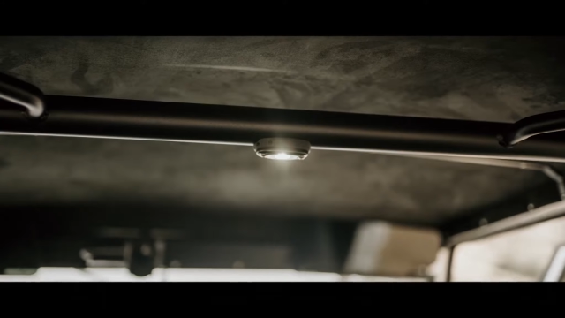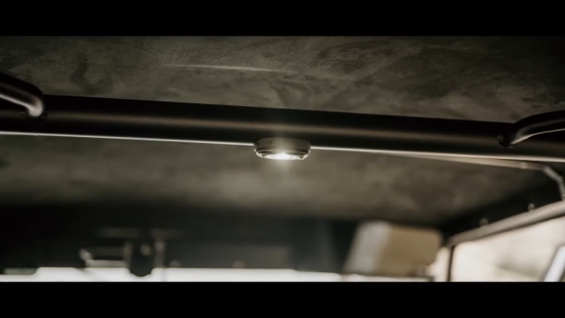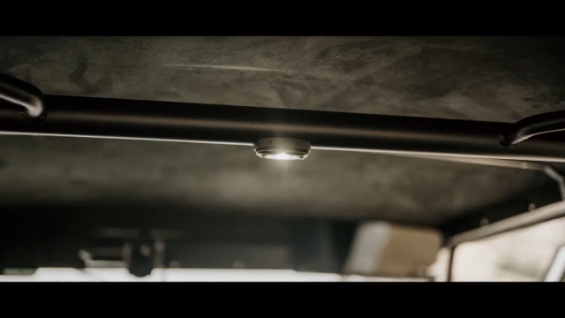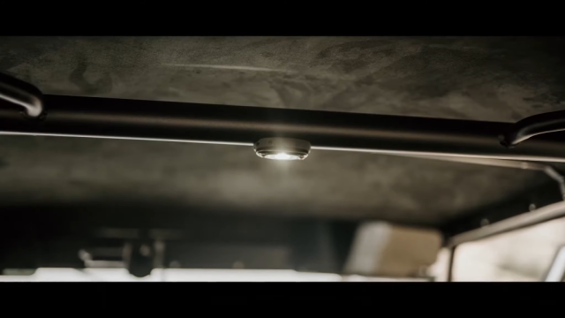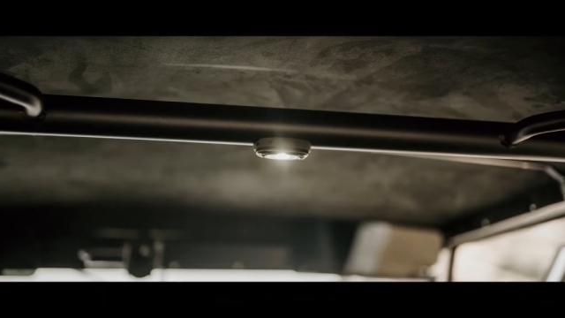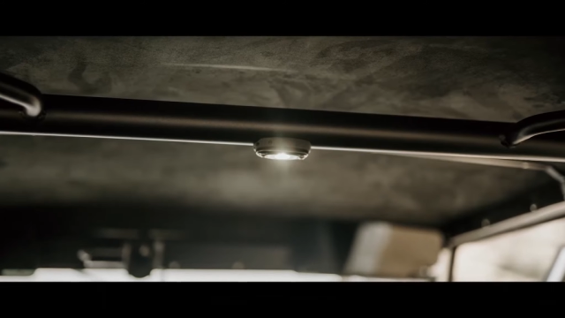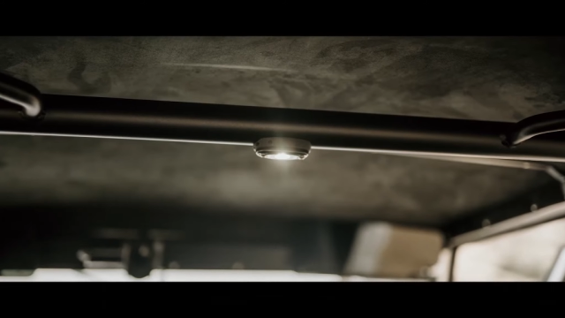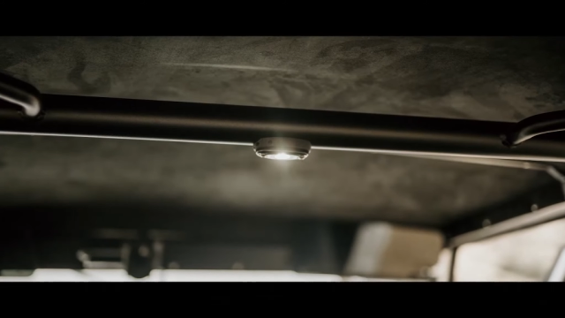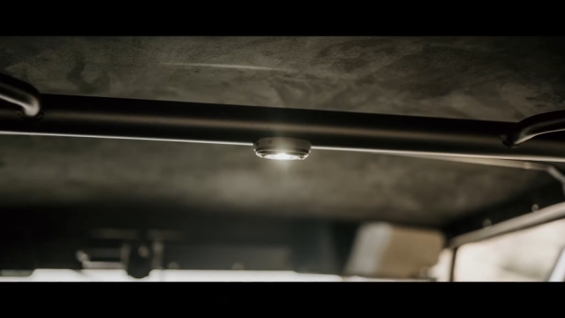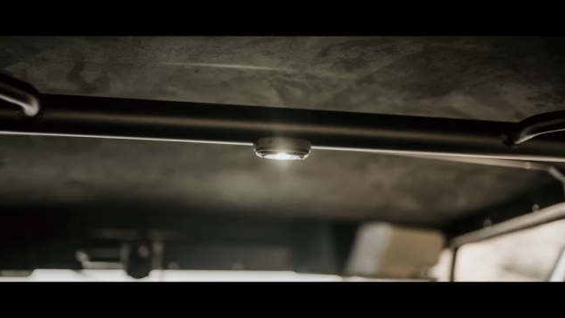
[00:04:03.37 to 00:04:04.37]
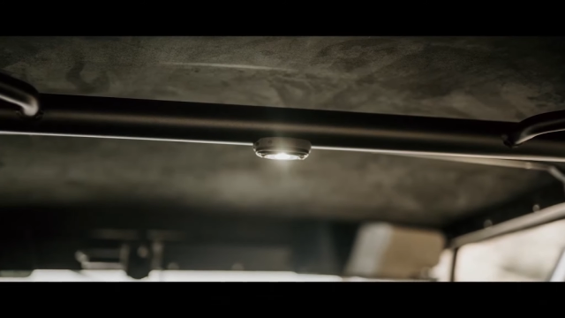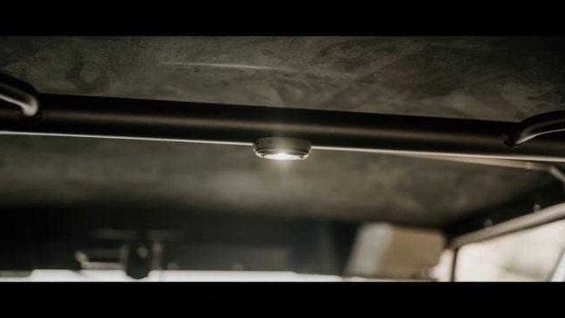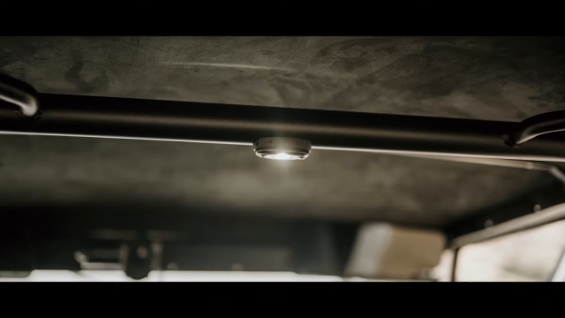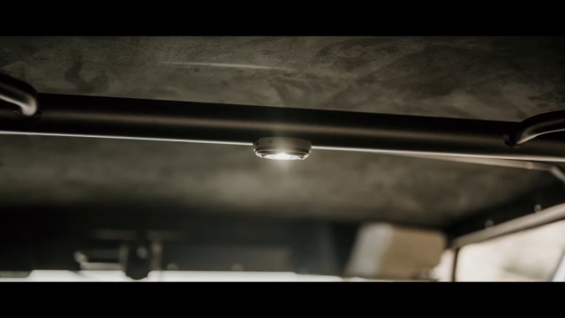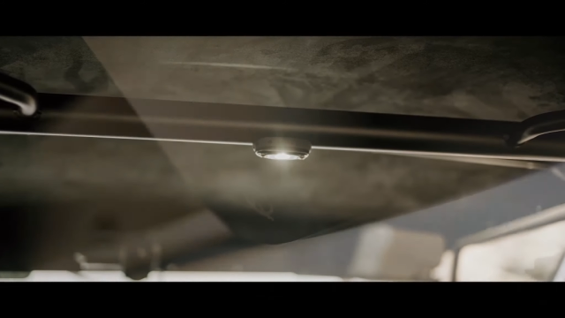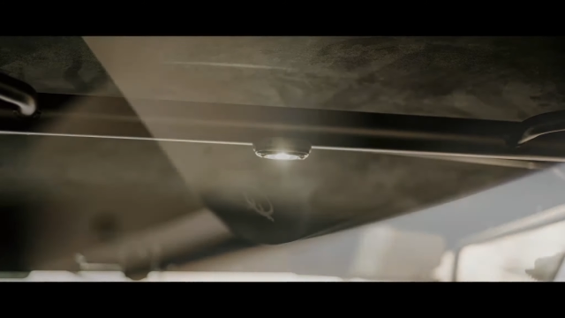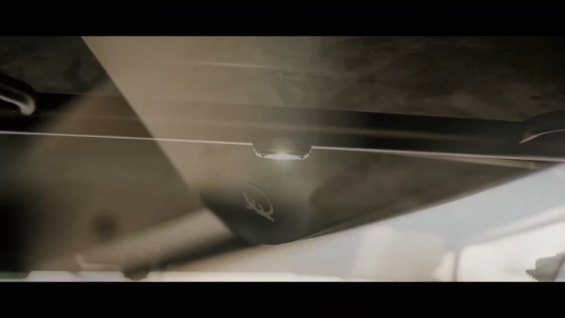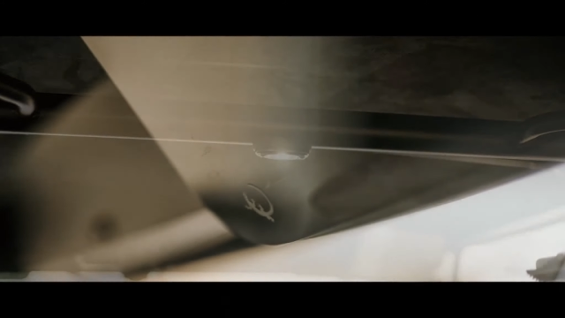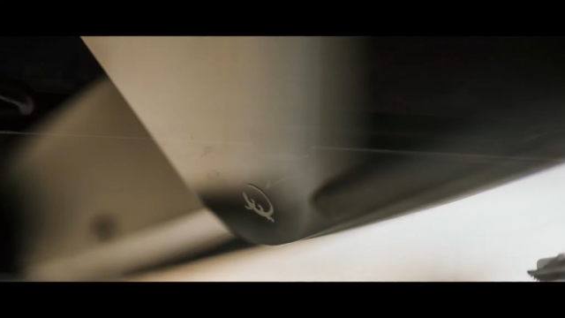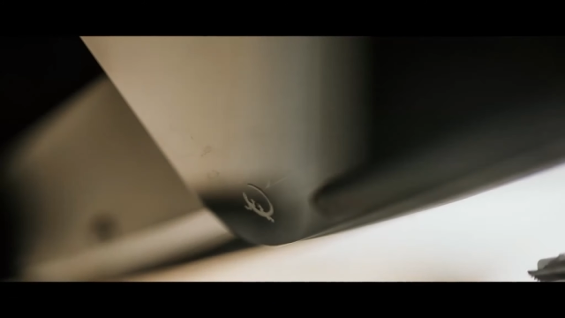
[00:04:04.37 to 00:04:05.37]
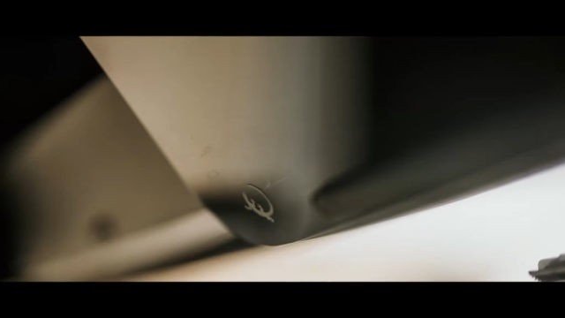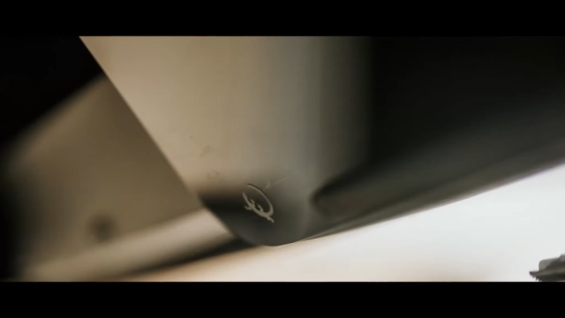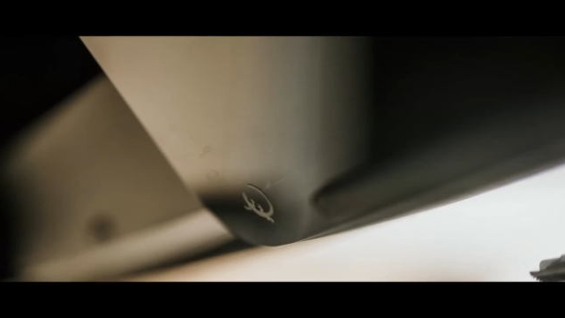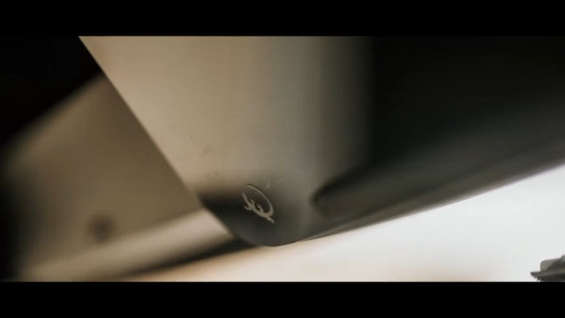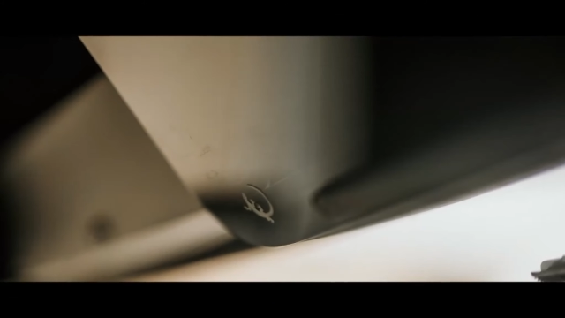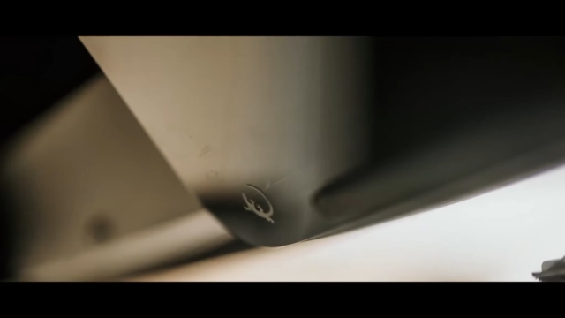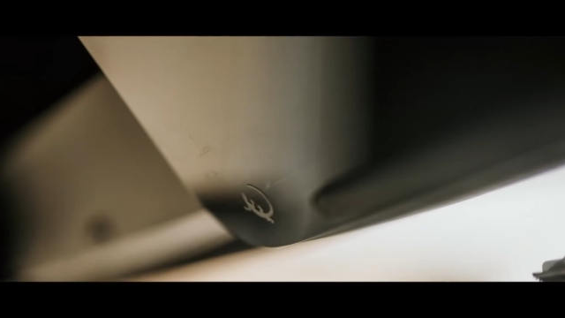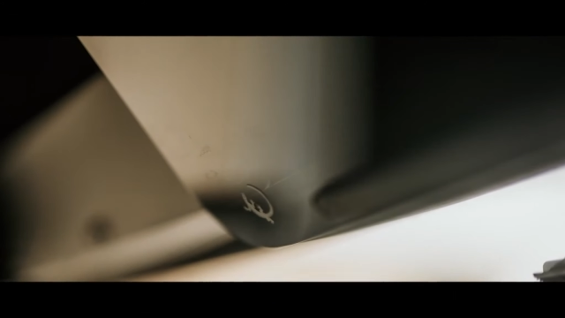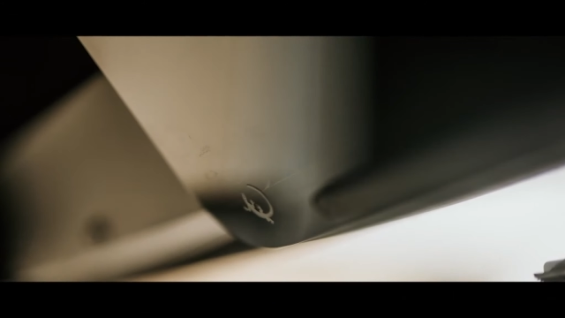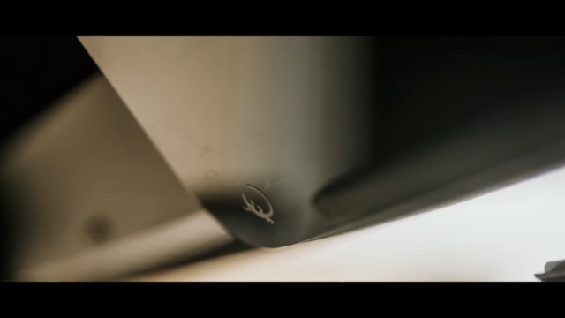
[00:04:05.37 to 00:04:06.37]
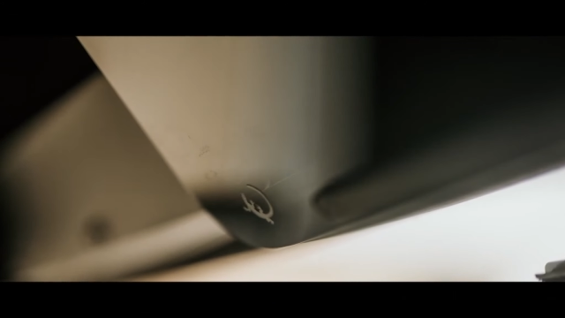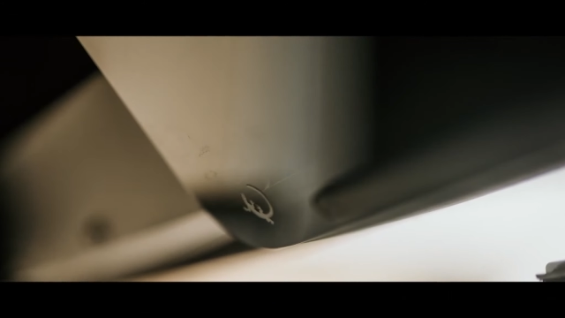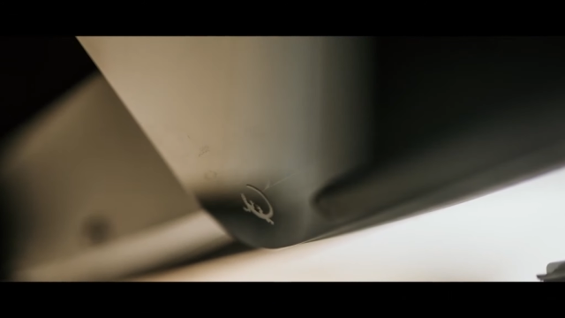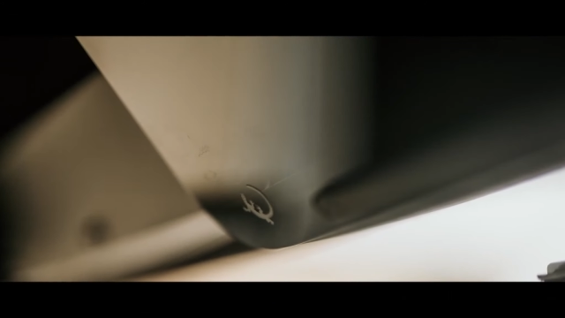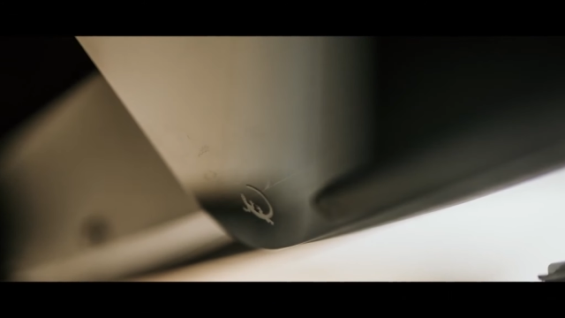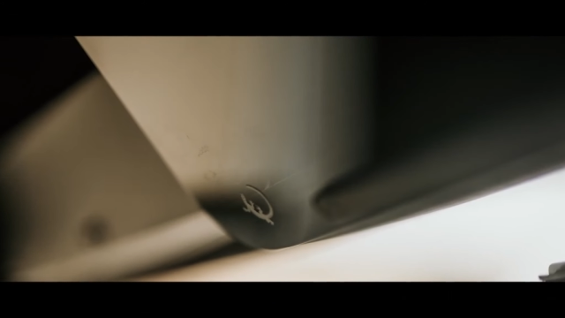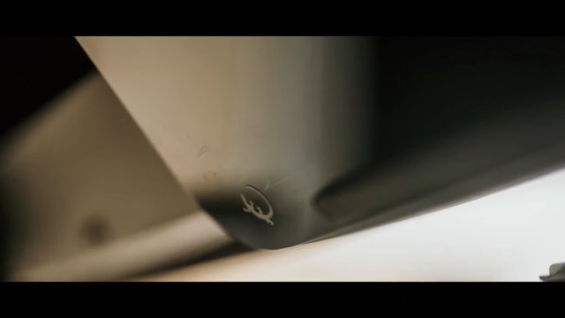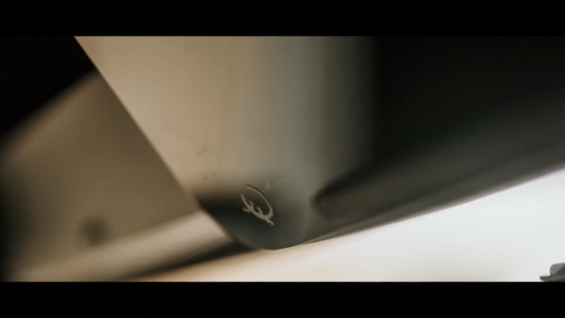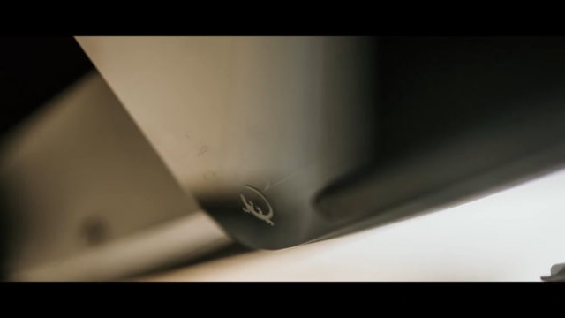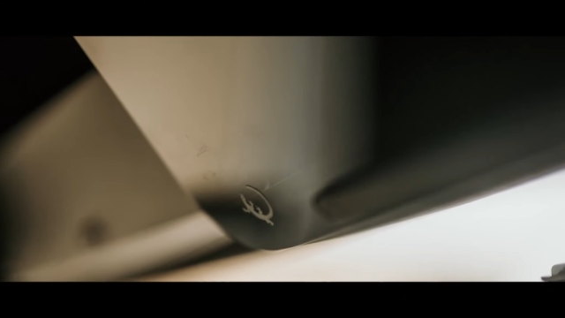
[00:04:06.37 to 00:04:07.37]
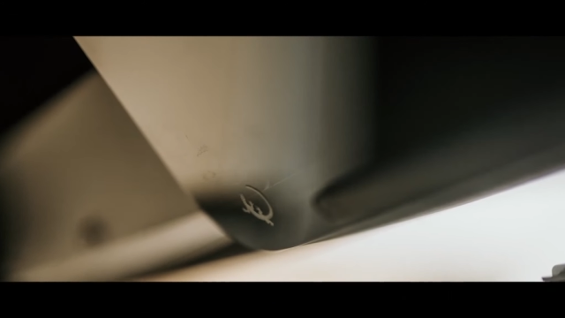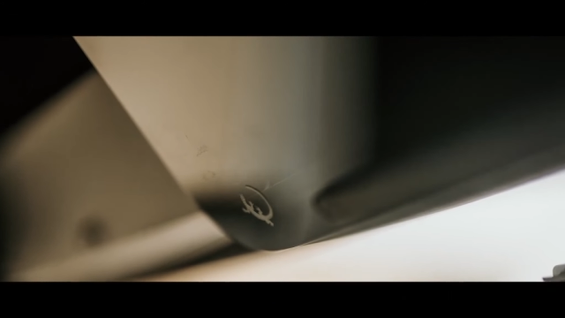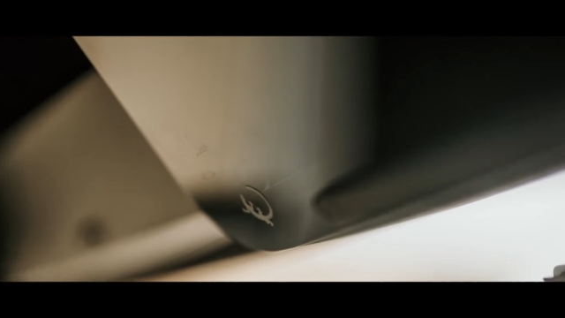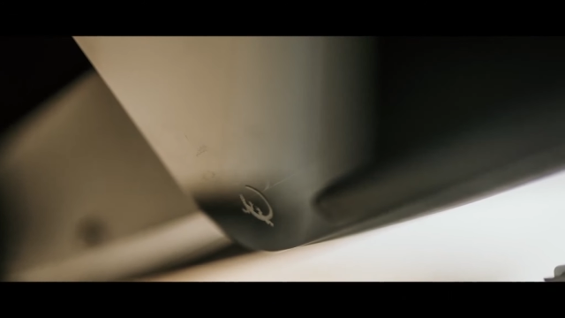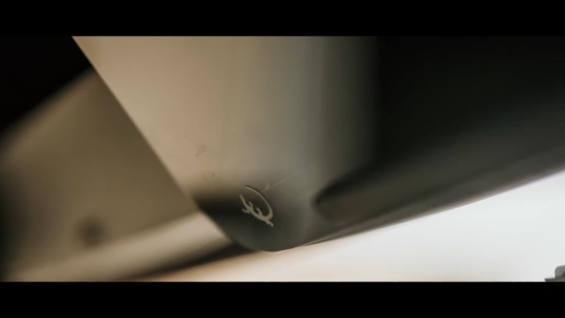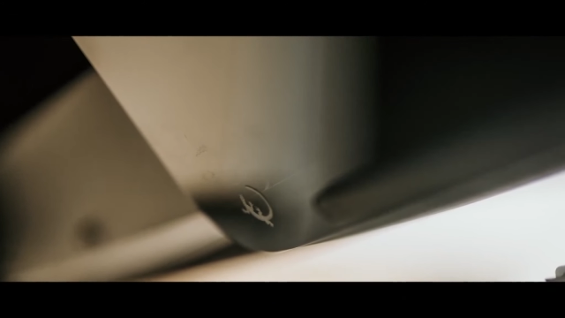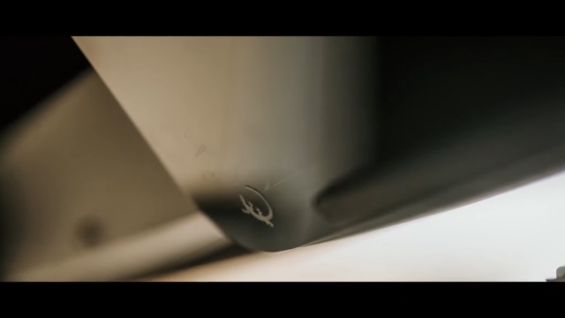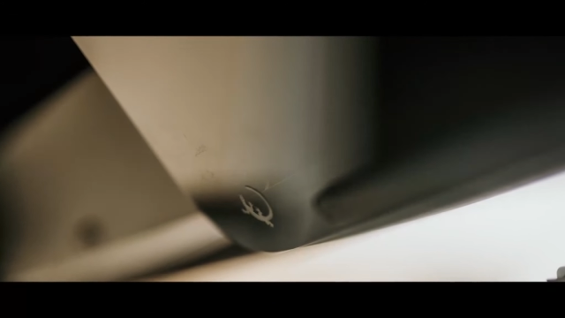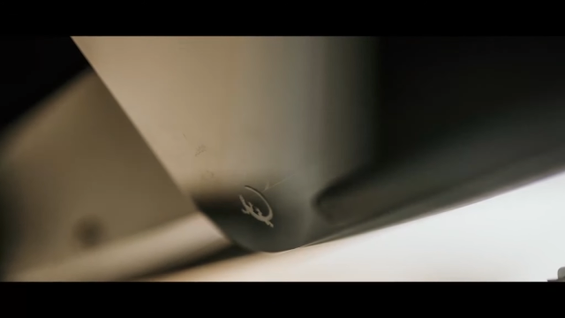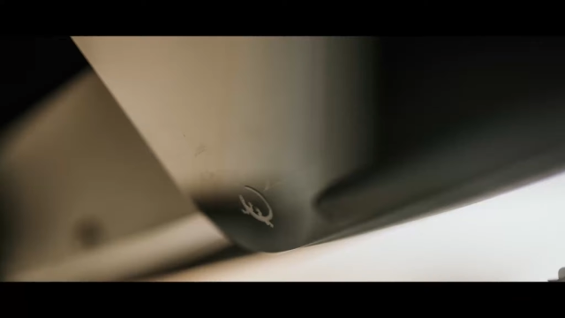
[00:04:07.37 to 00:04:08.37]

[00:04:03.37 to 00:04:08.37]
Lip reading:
(no speaker visible)